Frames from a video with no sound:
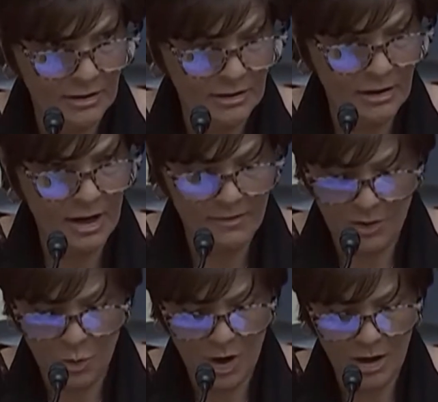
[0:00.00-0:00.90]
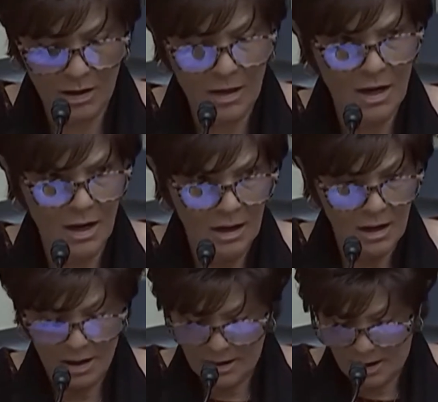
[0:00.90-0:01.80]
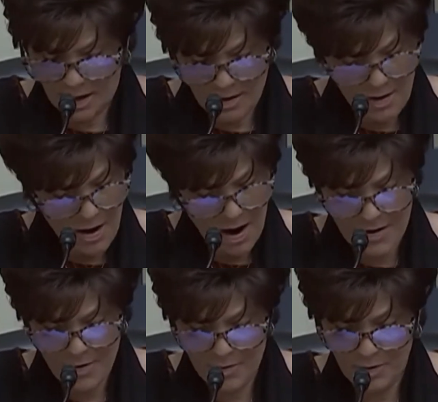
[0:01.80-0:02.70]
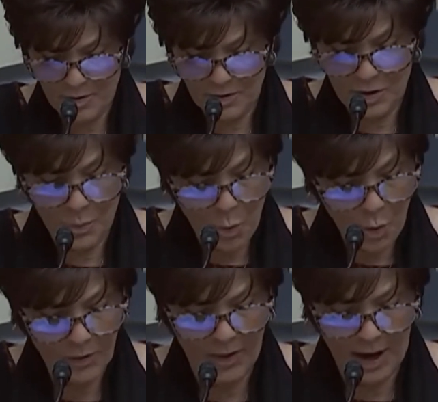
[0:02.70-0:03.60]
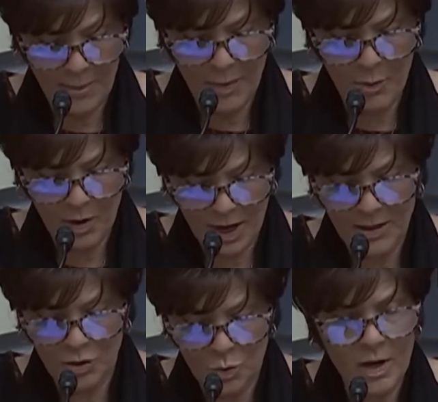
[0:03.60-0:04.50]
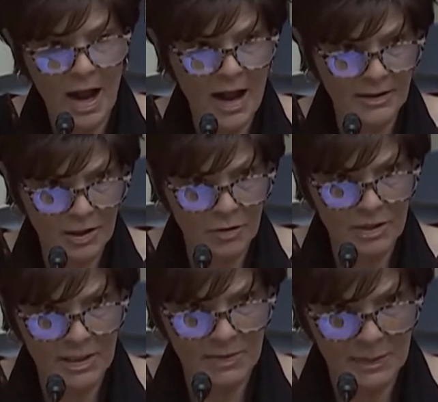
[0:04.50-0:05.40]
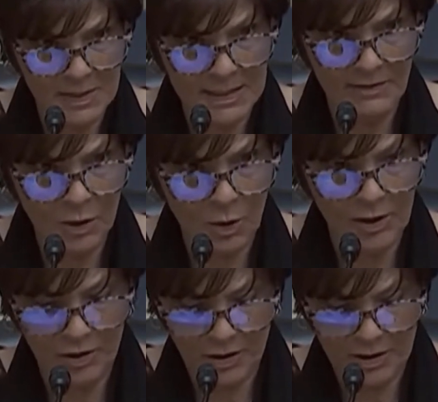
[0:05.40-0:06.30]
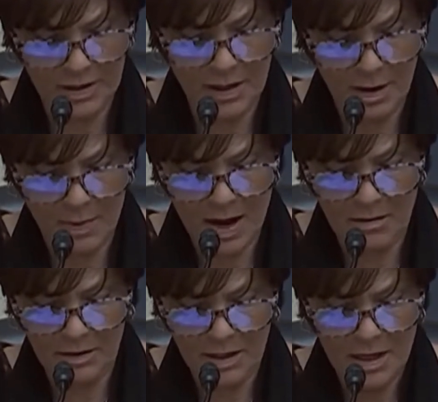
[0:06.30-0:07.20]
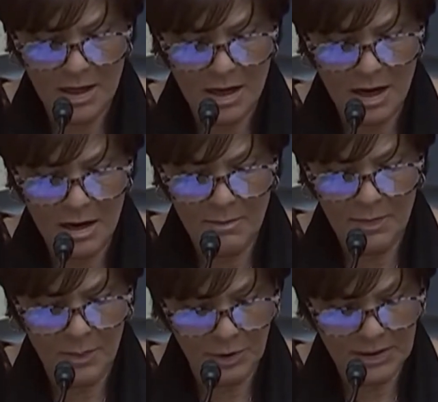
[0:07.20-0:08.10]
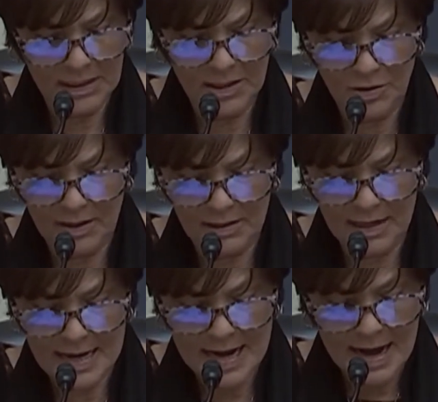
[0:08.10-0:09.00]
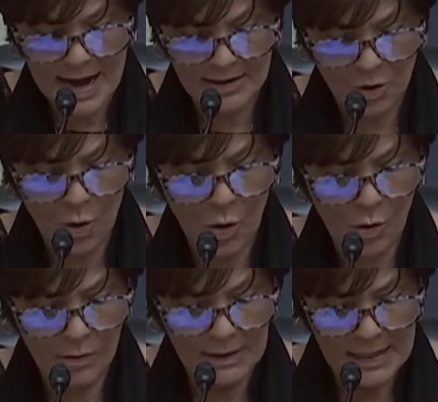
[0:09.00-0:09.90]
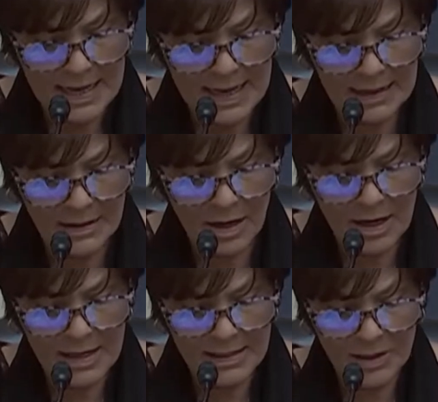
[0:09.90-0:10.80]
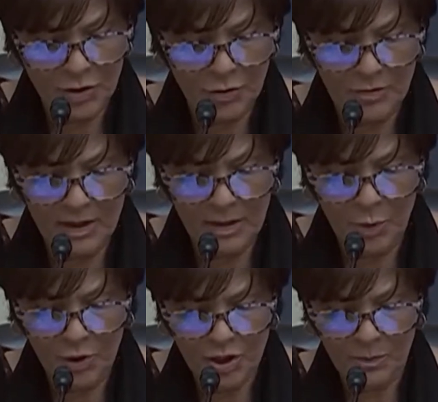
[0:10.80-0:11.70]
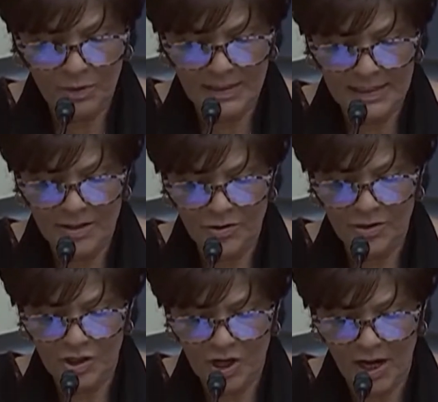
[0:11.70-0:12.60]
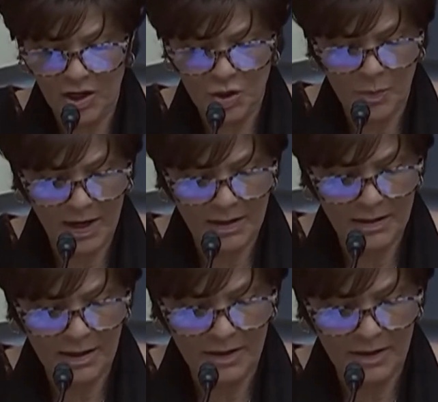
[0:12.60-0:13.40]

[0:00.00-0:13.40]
alive and well. I don't support that, but what I do want to ask you is some specific questions about the procedure as a whole. And is it true that abortion procedures change based on the